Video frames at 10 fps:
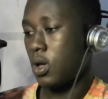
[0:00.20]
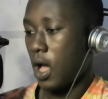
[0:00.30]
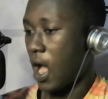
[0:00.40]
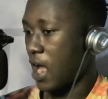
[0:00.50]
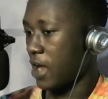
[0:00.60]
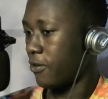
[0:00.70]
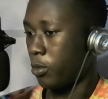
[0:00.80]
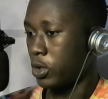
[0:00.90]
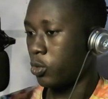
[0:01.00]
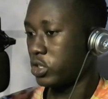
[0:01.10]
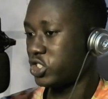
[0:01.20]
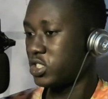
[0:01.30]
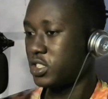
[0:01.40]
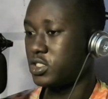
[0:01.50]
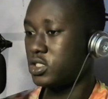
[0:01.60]
Hi everybody watching
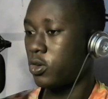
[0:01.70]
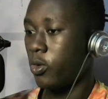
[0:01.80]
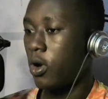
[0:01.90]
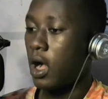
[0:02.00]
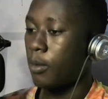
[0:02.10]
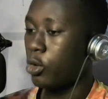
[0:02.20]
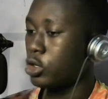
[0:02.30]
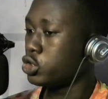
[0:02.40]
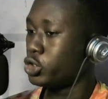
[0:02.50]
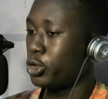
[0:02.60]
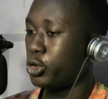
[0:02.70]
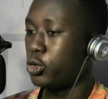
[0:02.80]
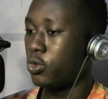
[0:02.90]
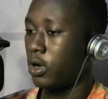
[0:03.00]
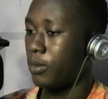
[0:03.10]
this. So I'm going to show
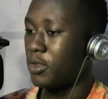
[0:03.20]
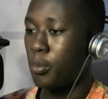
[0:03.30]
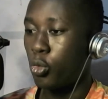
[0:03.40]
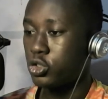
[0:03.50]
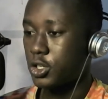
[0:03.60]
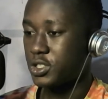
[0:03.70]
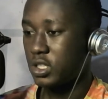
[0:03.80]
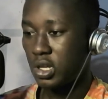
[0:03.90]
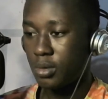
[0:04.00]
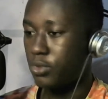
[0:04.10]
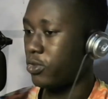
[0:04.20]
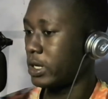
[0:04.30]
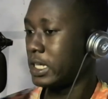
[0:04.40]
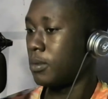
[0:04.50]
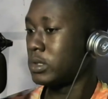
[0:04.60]
you the most sustainable
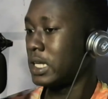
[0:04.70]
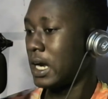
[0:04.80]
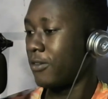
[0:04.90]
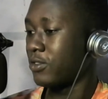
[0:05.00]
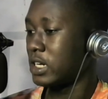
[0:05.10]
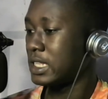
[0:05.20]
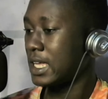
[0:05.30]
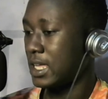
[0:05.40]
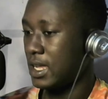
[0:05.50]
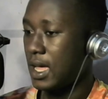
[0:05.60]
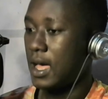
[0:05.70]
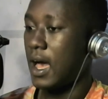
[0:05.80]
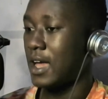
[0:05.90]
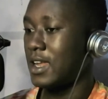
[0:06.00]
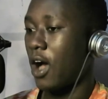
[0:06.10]
Furniture bot that I've created
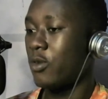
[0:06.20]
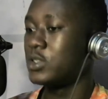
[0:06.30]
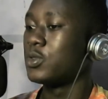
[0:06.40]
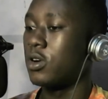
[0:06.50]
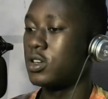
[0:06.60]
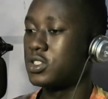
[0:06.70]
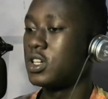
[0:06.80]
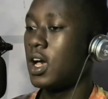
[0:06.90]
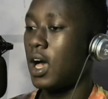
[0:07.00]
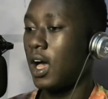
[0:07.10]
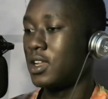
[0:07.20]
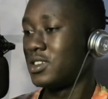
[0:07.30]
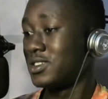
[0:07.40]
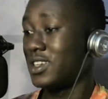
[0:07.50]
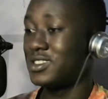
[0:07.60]
and how it works and the
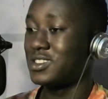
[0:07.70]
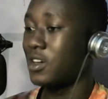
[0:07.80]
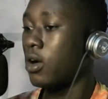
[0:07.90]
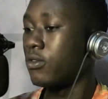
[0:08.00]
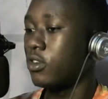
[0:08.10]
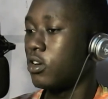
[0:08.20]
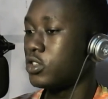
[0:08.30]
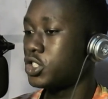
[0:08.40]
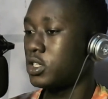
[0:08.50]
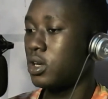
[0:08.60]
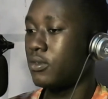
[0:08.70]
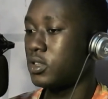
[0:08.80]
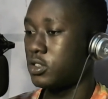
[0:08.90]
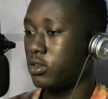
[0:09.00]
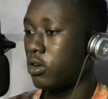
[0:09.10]
settings, the configuration, everything.
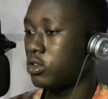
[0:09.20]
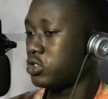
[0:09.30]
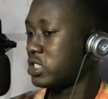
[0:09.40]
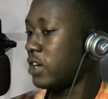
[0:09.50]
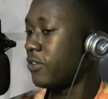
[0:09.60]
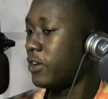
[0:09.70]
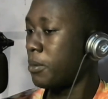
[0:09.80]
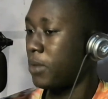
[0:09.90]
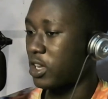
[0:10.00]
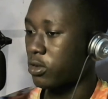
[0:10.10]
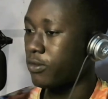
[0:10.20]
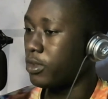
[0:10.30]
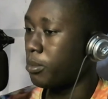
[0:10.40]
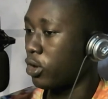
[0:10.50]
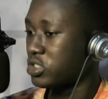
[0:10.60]
You're going to see every part of the
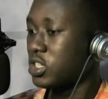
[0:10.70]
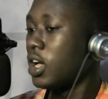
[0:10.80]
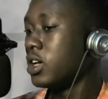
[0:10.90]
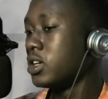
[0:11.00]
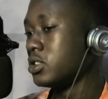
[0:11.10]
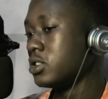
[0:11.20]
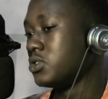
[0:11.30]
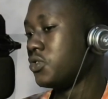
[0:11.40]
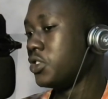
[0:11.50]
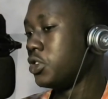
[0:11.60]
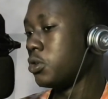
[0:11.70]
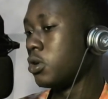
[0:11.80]
bot in this video,